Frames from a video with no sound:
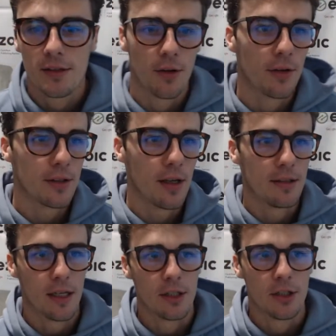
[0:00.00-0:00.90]
So
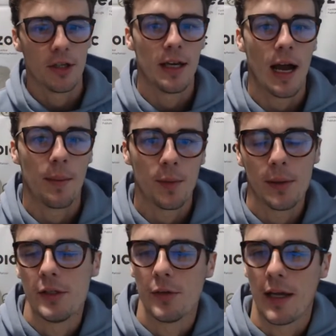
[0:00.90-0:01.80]
essentially, I'm going to
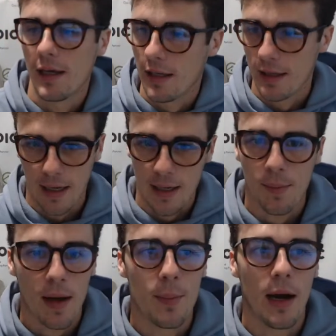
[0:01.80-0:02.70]
be doing anything in
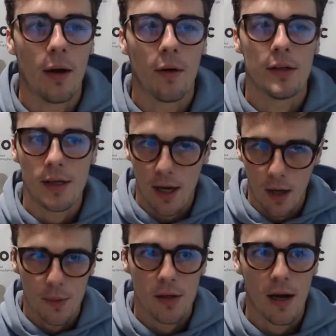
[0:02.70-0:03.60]
my power to
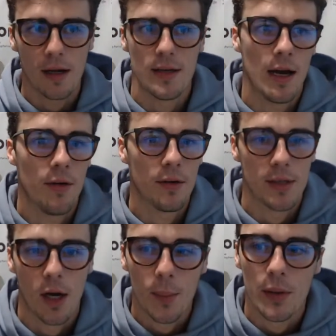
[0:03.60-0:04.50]
help you guys out and
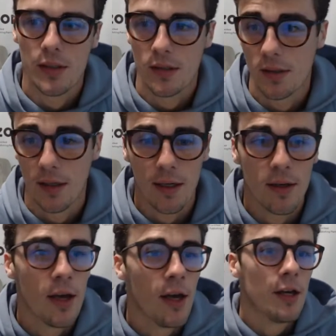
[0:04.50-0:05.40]
to help you succeed.